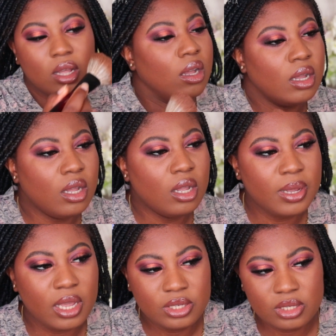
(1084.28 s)
Oh,
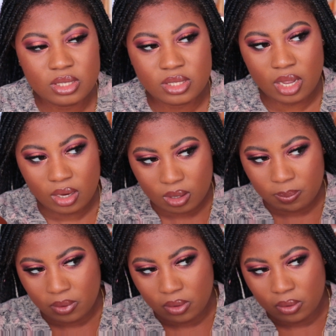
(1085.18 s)
my edges are
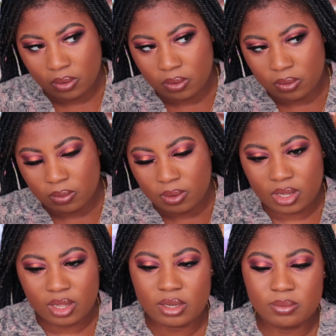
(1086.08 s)
terrible,
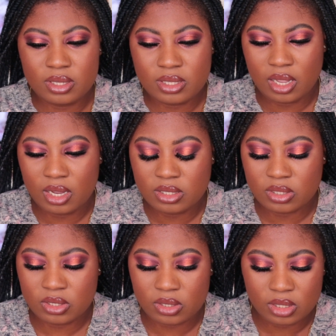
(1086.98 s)
and this hair is
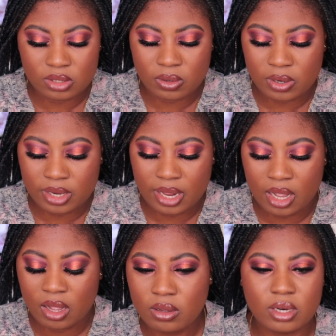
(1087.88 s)
totally growing
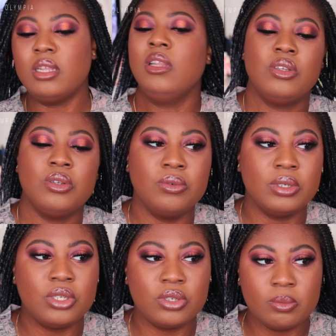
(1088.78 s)
out. I need to
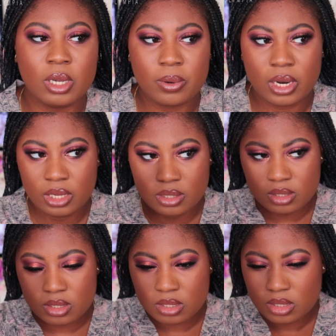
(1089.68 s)
redo my
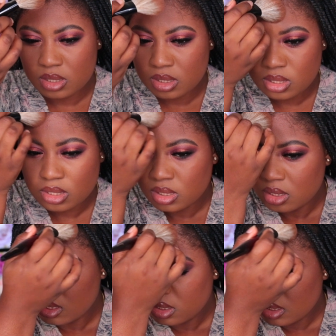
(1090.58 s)
braids.
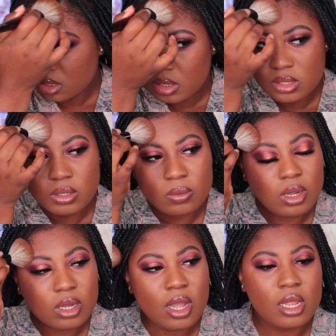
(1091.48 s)

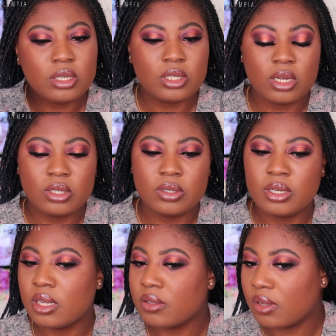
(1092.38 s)
What color should I do
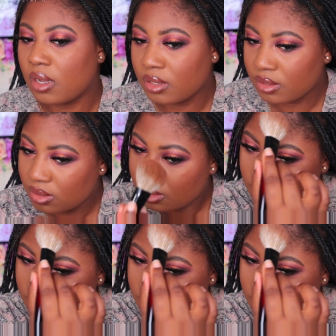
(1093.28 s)
next, guys?